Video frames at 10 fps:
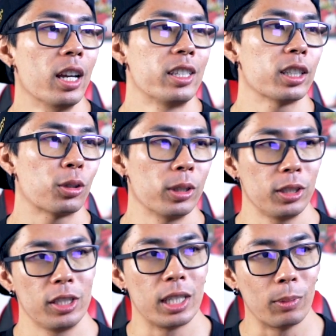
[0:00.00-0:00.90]
Just going
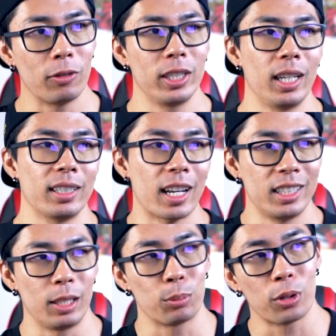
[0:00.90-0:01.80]
to the gym every day and not
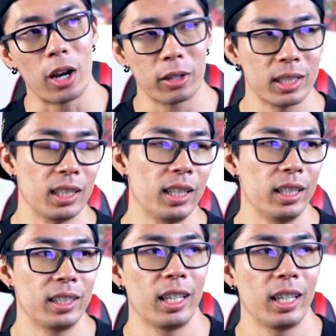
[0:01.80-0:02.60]
seeing progress led